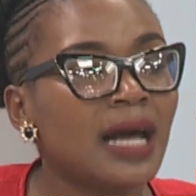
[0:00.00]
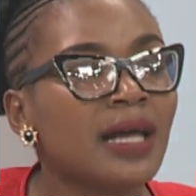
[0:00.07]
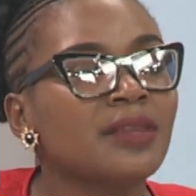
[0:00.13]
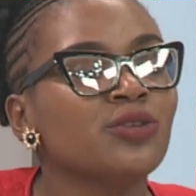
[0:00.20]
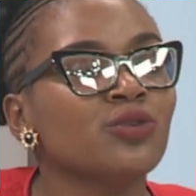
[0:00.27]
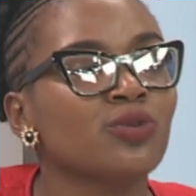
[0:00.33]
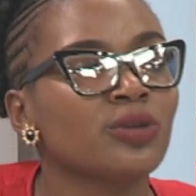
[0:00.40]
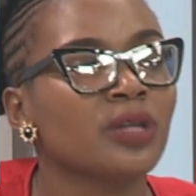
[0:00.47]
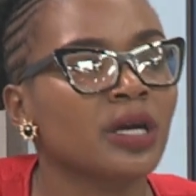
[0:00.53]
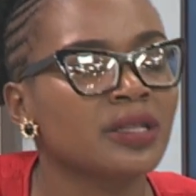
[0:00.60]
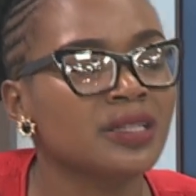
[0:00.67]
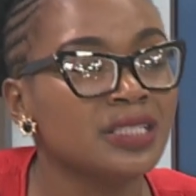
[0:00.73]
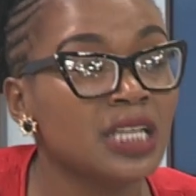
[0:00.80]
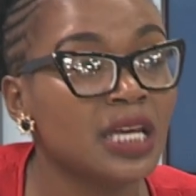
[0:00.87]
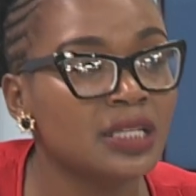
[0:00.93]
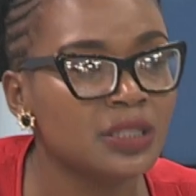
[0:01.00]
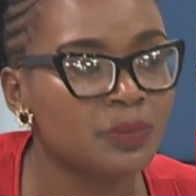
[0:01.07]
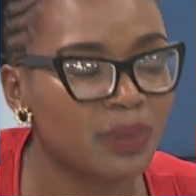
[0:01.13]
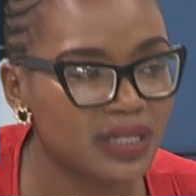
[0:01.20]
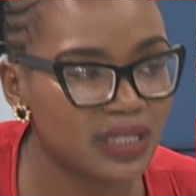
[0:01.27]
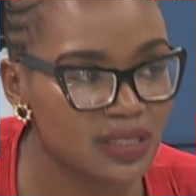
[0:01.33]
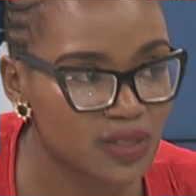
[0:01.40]
You know, the
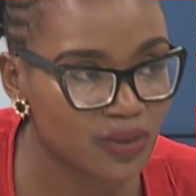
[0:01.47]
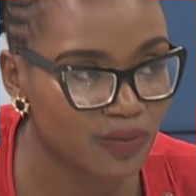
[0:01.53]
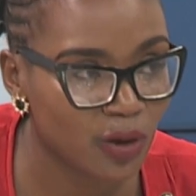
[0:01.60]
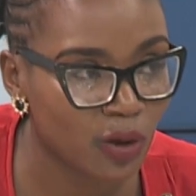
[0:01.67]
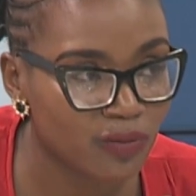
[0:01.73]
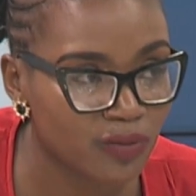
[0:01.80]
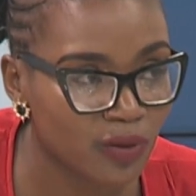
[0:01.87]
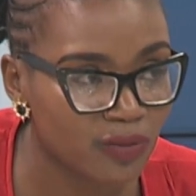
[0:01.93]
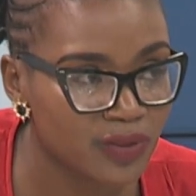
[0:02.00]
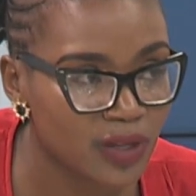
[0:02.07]
independence of